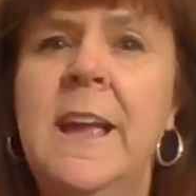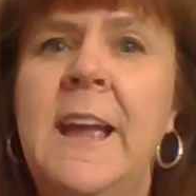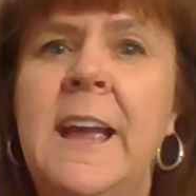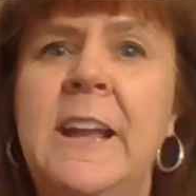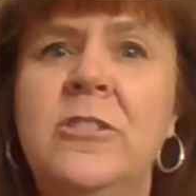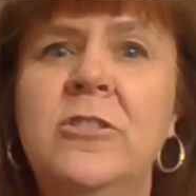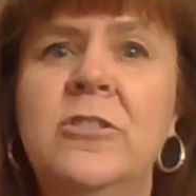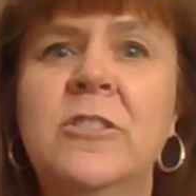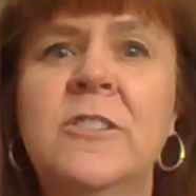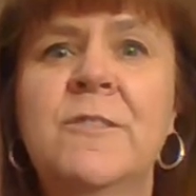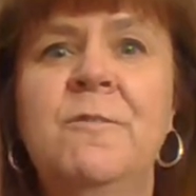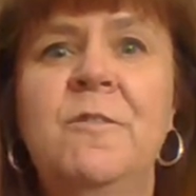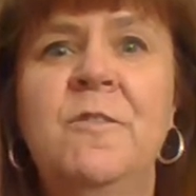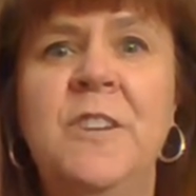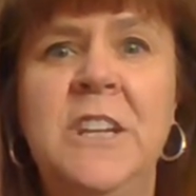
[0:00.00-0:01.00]
and you just
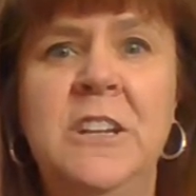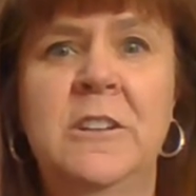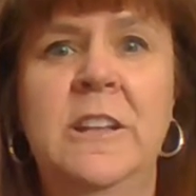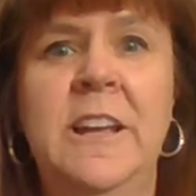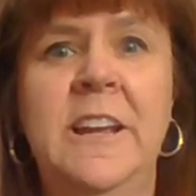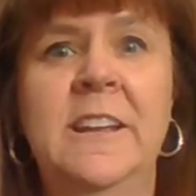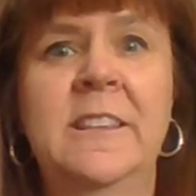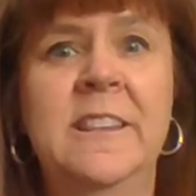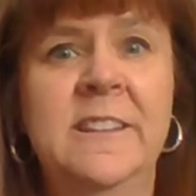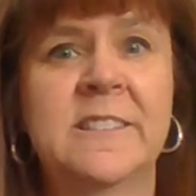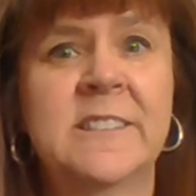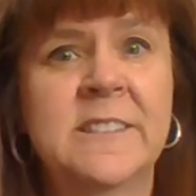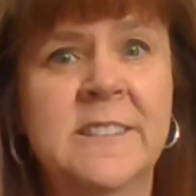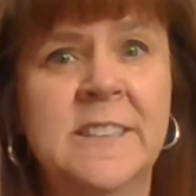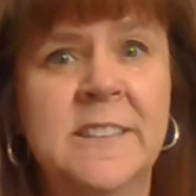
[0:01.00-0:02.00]
feel like
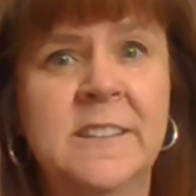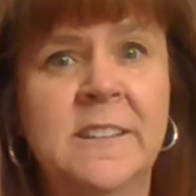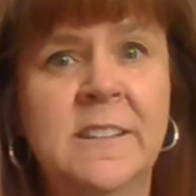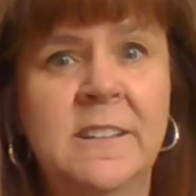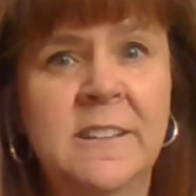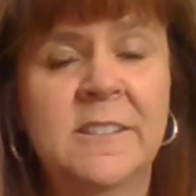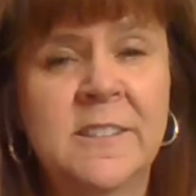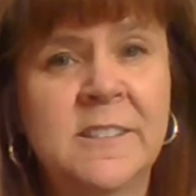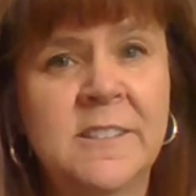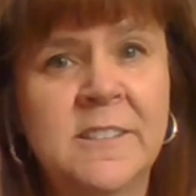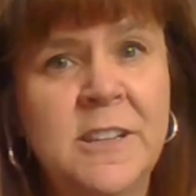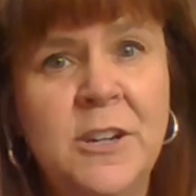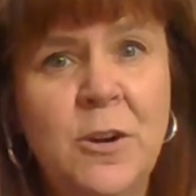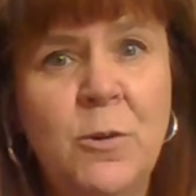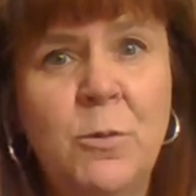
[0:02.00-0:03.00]
this is it. This is
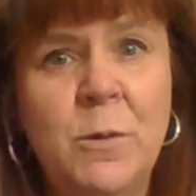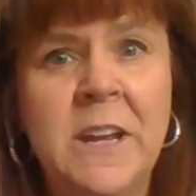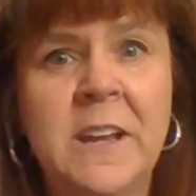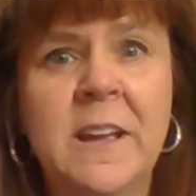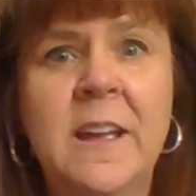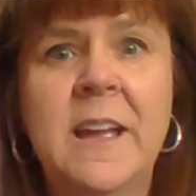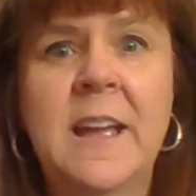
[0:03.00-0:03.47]
the knowing.